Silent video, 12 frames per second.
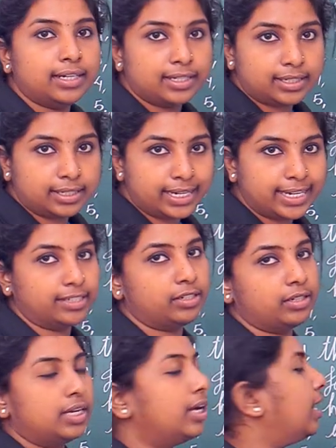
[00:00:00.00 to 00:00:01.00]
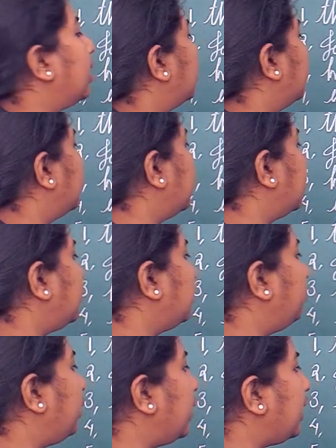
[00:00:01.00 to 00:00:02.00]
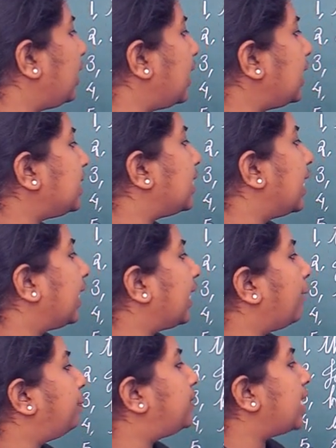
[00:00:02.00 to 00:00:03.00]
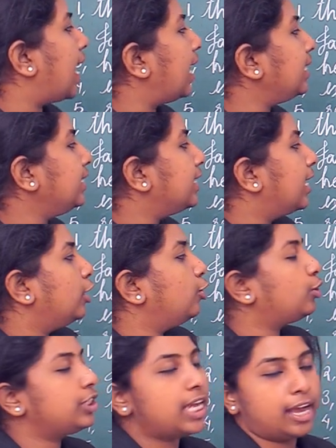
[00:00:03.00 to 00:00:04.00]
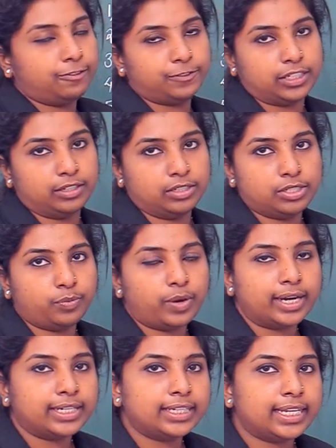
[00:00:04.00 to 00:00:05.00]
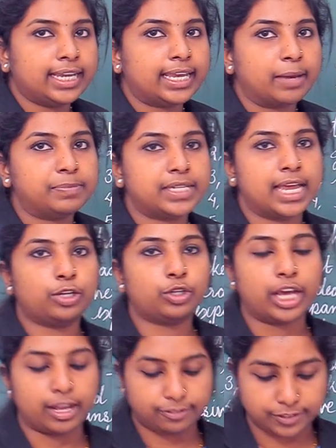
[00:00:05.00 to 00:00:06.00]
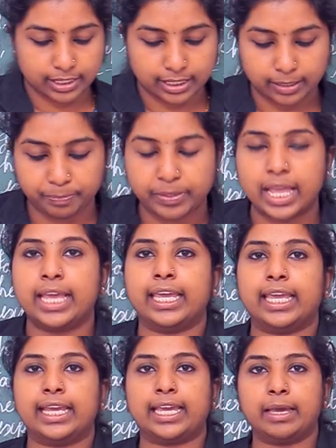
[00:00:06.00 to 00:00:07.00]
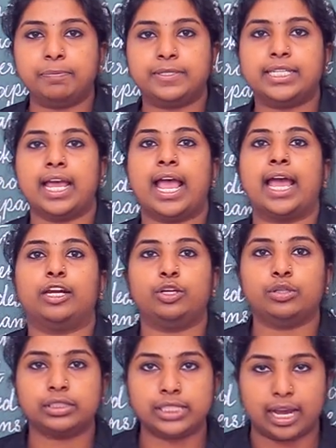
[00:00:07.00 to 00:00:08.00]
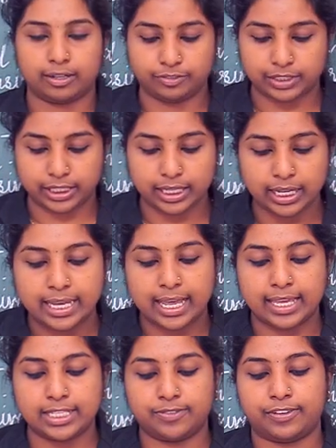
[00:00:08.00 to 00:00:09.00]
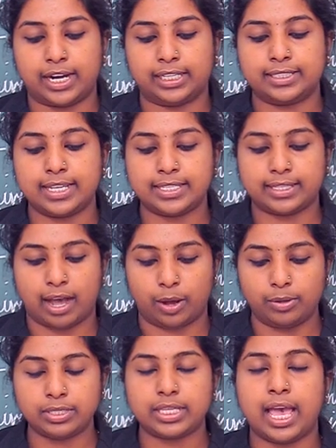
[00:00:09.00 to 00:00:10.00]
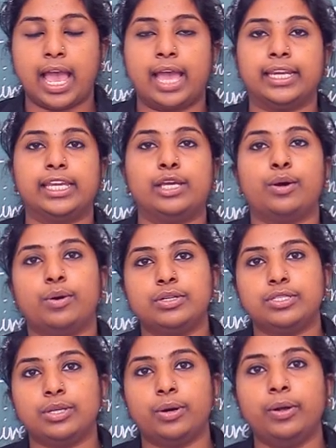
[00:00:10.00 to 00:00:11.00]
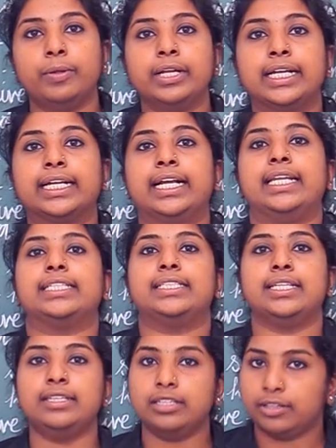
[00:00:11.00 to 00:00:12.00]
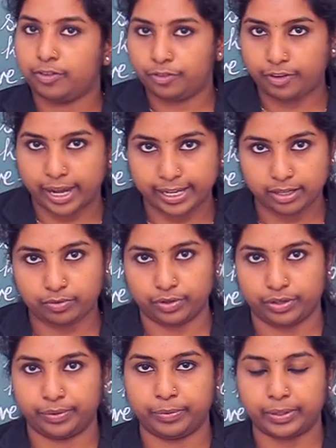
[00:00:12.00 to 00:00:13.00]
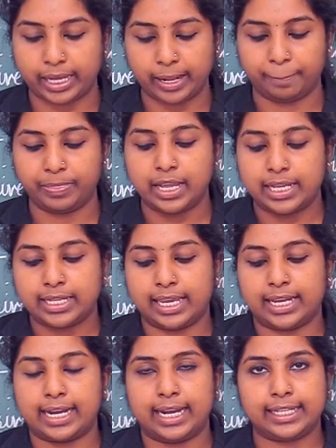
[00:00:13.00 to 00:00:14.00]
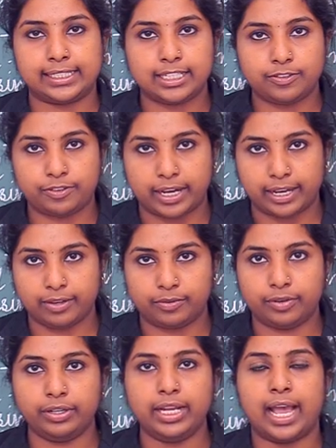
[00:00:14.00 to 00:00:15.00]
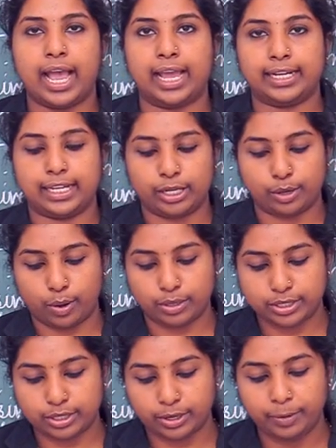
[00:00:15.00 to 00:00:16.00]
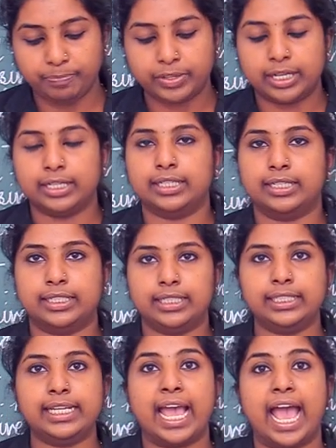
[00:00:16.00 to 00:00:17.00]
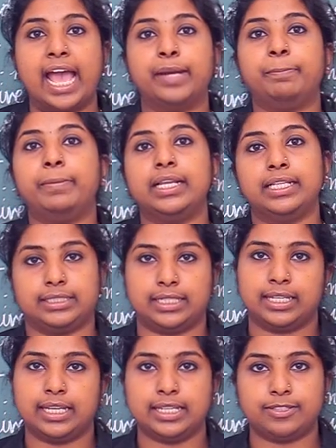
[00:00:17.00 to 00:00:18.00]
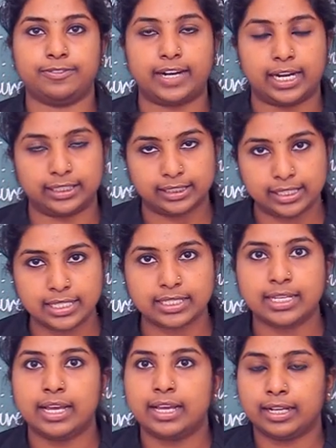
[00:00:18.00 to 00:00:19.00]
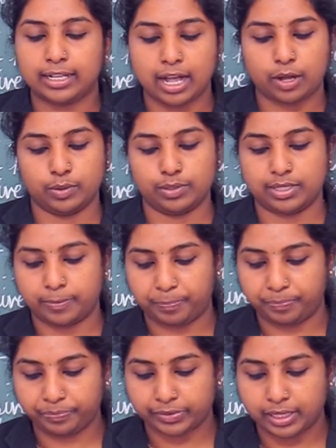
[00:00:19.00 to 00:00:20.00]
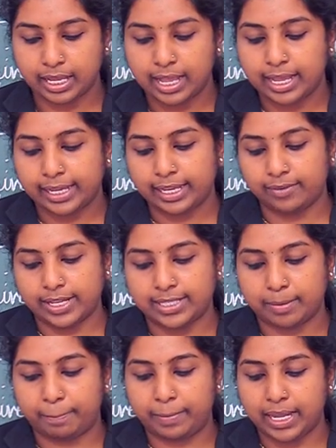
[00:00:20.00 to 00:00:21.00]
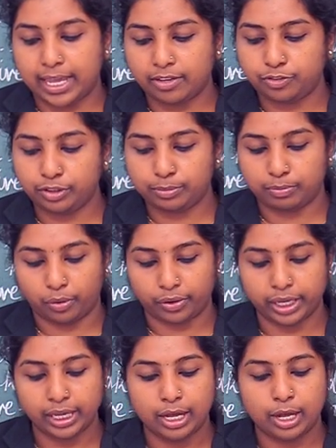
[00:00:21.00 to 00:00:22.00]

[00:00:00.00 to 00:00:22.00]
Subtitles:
Herded. Herded, the meaning is kept and looked after. So what did he kept and look after? He kept and looked after his father's cows and he also collected firewood. Okay, he collected firewood and he also herded and milked his father's cows. He was a playful boy